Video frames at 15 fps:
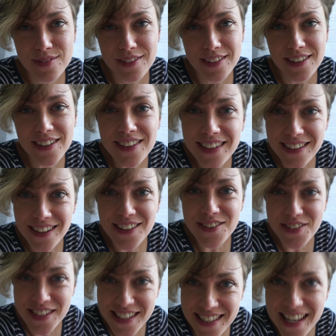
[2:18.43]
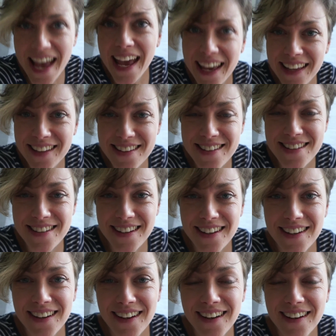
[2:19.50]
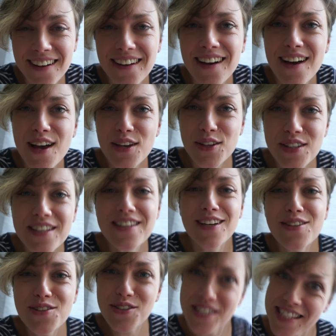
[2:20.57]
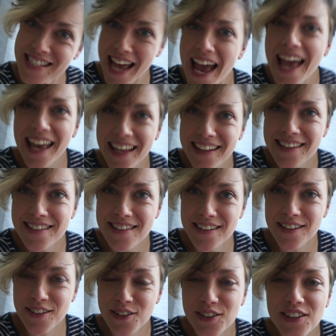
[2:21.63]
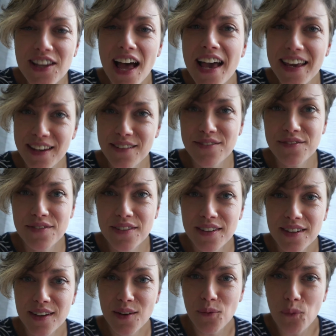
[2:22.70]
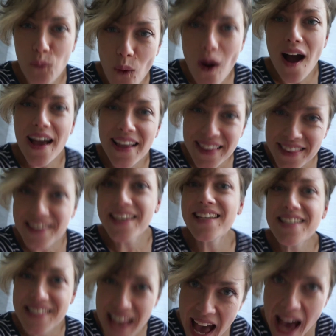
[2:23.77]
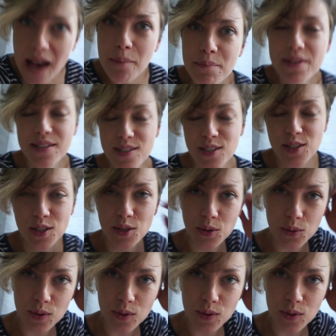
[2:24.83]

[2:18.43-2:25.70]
You need to understand. You need to understand your life, why things happen to you.